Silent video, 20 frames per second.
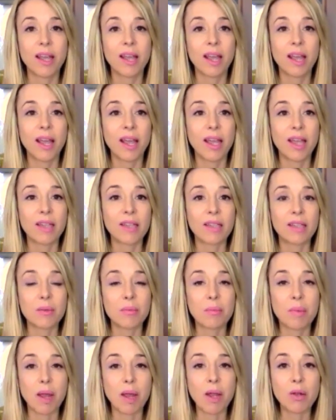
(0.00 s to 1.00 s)
And
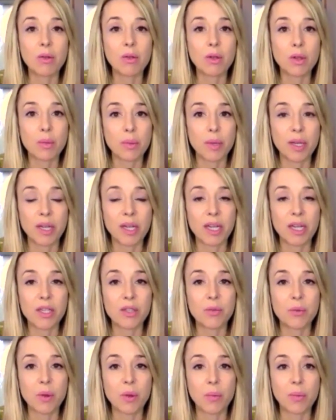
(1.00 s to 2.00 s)
myoglobin
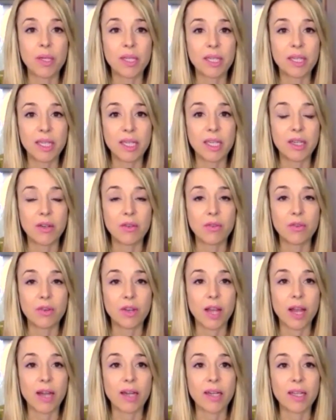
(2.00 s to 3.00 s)
is what we need for
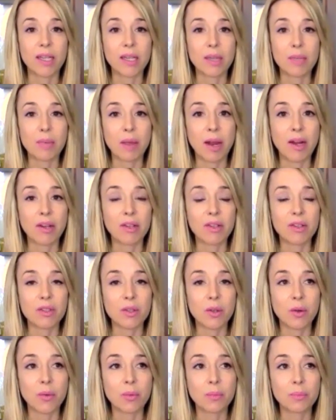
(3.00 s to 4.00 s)
that heme iron.
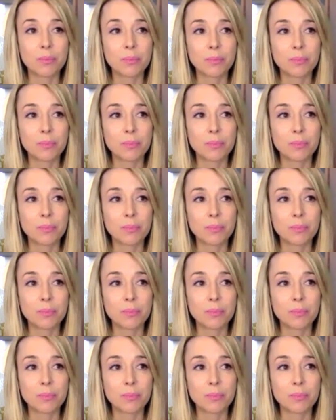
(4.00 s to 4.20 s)
So